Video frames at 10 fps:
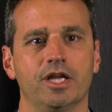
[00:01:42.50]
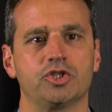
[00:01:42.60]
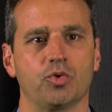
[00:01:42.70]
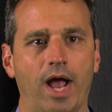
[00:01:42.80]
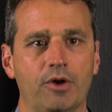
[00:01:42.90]

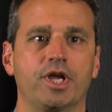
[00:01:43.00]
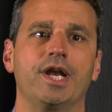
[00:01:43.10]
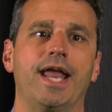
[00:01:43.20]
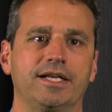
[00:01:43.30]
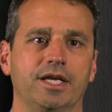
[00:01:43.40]
It's around
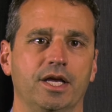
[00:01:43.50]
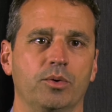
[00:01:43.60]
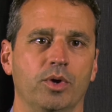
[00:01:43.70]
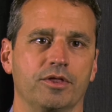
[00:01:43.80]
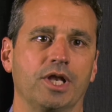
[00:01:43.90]

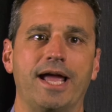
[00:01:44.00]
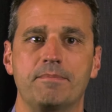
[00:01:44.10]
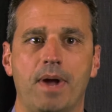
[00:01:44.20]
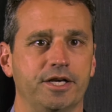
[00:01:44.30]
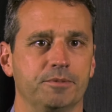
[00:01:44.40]
connecting with
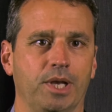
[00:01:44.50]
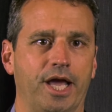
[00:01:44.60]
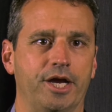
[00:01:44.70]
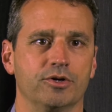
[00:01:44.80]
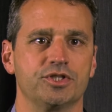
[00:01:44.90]
like-minded
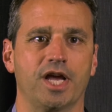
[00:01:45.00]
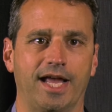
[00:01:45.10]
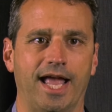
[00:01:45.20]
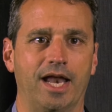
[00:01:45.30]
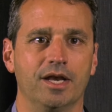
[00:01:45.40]
players,
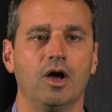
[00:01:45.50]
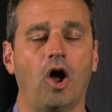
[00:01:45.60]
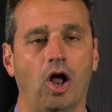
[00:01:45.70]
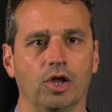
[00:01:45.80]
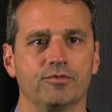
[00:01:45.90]
again,
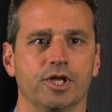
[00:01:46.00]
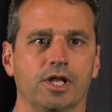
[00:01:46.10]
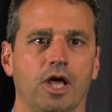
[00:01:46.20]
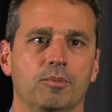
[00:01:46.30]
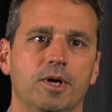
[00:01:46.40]
all over the
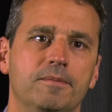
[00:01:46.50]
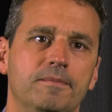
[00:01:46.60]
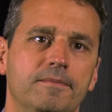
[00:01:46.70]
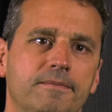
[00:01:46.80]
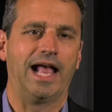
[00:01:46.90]
globe.
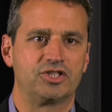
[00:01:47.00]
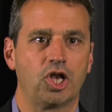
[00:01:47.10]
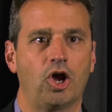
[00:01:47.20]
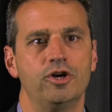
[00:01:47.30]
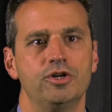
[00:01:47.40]
As
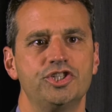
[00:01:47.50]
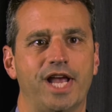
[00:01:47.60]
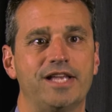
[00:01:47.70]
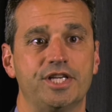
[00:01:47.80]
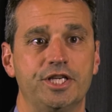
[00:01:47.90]
large
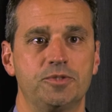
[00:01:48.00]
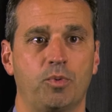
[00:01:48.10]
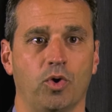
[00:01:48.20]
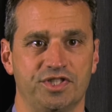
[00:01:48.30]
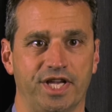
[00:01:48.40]
as
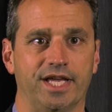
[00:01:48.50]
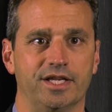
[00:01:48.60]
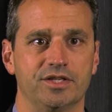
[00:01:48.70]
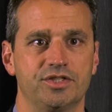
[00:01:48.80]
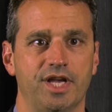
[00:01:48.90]
esports
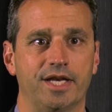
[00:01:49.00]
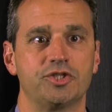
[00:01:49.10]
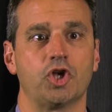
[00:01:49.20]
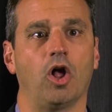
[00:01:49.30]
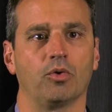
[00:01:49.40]
is, and
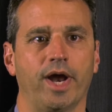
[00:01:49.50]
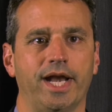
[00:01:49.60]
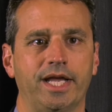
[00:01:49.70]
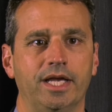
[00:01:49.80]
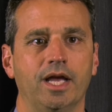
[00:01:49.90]
it's
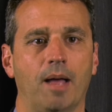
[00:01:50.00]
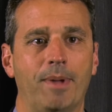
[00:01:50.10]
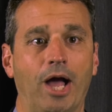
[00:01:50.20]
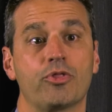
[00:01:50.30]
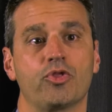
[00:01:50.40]
already
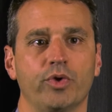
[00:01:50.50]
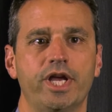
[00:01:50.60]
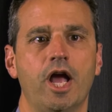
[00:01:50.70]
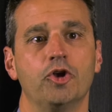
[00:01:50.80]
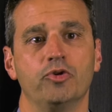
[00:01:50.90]
about
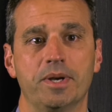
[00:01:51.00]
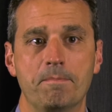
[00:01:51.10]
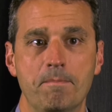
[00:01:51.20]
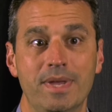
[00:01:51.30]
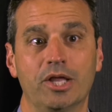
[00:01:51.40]
300
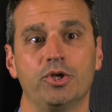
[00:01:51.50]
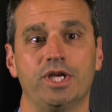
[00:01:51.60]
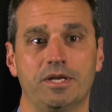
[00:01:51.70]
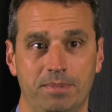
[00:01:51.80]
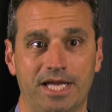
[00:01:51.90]

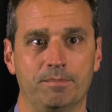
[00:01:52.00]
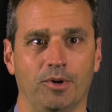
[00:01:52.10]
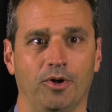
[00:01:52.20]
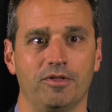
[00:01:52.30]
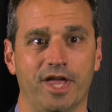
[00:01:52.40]
million
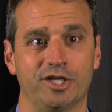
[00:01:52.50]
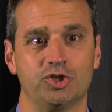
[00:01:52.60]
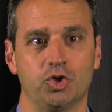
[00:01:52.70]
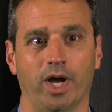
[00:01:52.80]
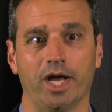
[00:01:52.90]
people that
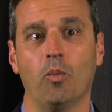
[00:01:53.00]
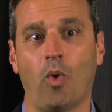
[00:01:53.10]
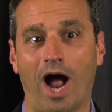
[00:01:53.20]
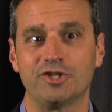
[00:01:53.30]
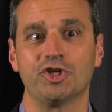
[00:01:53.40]
enjoy
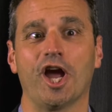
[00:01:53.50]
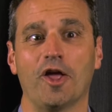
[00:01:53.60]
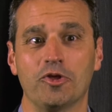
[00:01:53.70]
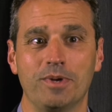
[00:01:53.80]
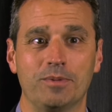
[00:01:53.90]
watching
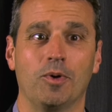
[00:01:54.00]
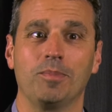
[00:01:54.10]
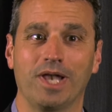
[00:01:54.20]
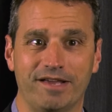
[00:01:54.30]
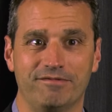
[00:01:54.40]
other people
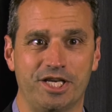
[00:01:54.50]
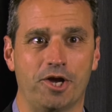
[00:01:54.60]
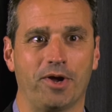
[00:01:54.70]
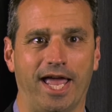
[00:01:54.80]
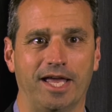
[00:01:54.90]
play
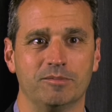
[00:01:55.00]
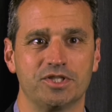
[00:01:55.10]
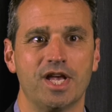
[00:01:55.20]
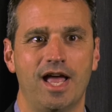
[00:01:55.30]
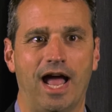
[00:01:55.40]
video
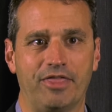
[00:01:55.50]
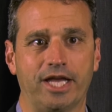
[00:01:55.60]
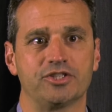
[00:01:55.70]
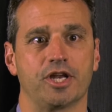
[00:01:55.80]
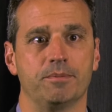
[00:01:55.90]
games, I
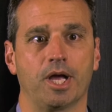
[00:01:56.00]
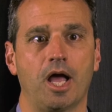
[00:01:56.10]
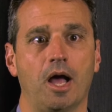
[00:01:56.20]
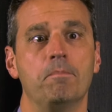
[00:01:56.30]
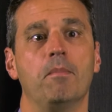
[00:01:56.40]
think it's going to
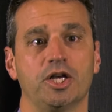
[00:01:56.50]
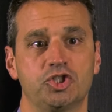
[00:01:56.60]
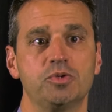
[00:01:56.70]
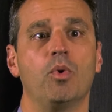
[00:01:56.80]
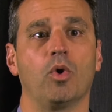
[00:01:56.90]
become
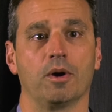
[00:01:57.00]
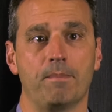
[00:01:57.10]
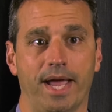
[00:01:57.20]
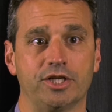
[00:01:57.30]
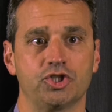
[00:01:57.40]
much more
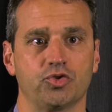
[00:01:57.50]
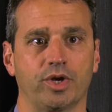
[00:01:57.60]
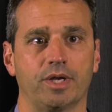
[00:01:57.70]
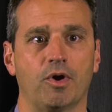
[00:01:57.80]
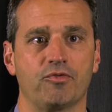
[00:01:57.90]

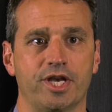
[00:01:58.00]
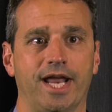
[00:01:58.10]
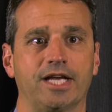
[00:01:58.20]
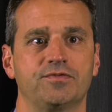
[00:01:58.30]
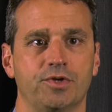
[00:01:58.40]
mainstream over the
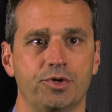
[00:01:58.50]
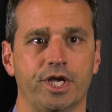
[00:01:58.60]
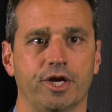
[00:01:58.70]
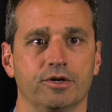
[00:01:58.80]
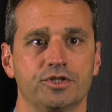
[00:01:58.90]
next few
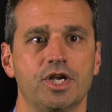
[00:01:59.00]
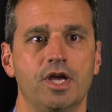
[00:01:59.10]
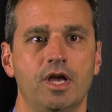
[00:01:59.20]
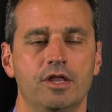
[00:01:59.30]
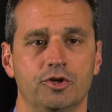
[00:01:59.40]
years.
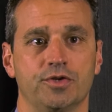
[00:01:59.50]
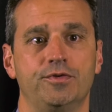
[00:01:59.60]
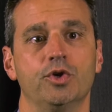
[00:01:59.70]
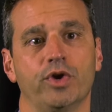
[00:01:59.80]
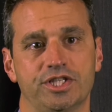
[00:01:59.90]
There's a
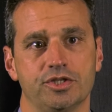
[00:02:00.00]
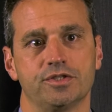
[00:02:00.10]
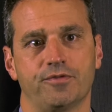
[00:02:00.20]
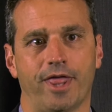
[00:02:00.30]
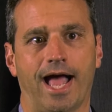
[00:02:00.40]
few
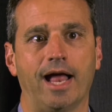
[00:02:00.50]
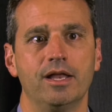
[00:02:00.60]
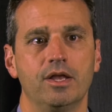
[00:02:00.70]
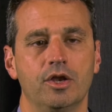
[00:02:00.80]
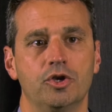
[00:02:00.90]
reasons for that.
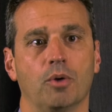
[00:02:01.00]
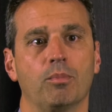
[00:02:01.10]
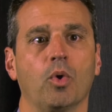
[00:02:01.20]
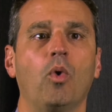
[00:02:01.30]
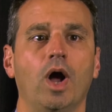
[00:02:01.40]

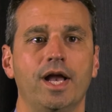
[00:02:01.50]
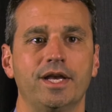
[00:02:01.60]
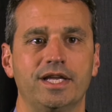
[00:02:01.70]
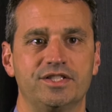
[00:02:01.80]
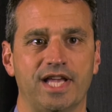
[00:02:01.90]
Number
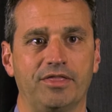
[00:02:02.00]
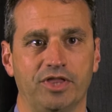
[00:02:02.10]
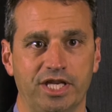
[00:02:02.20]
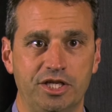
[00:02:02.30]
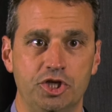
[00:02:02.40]
one is at the